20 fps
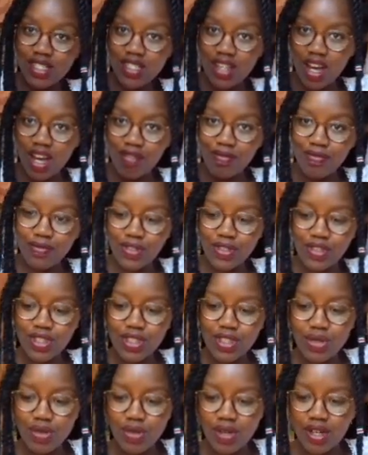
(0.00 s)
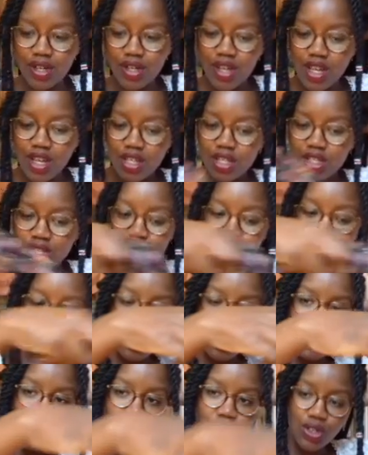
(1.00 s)
scarf for this one.
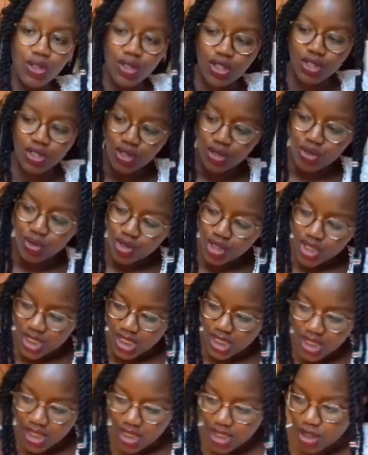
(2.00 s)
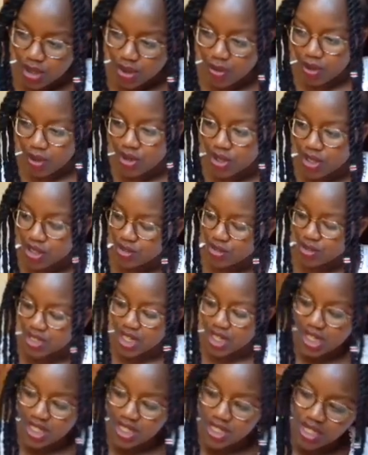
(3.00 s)
So what you're going to do is we're going to
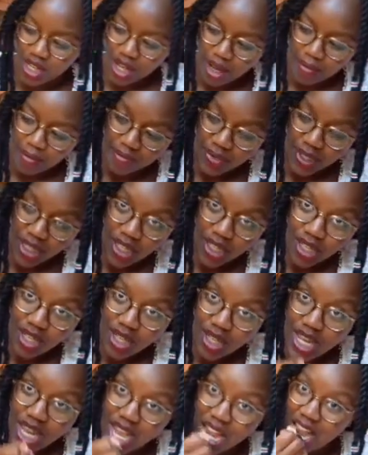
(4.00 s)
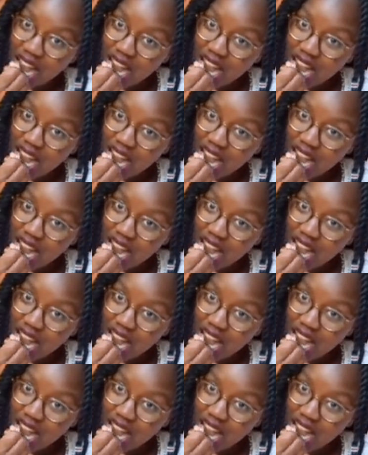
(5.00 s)
tie it up in